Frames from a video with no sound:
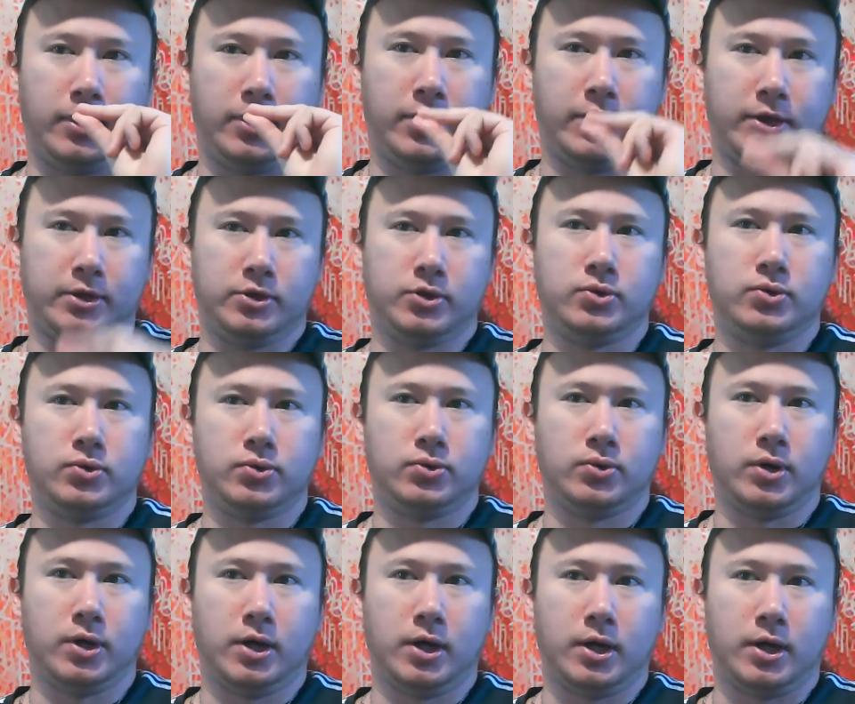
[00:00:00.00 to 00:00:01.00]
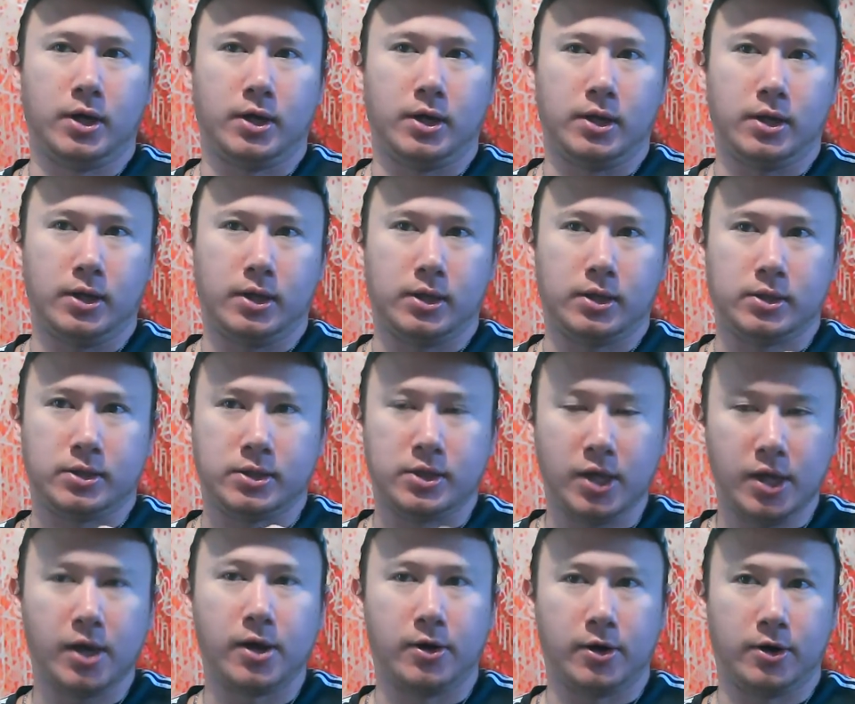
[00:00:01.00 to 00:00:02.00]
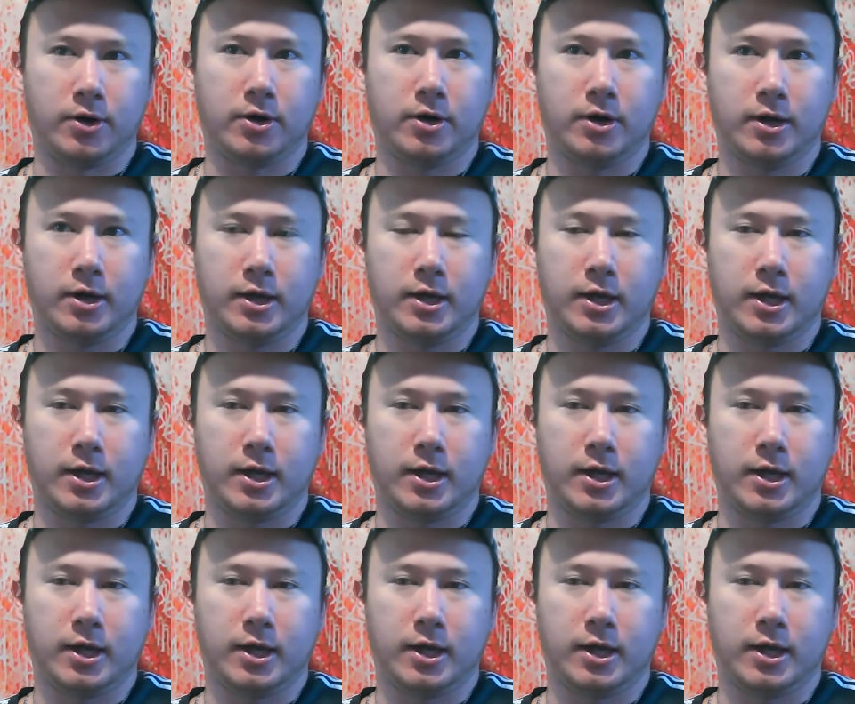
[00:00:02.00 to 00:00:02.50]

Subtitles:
the new year,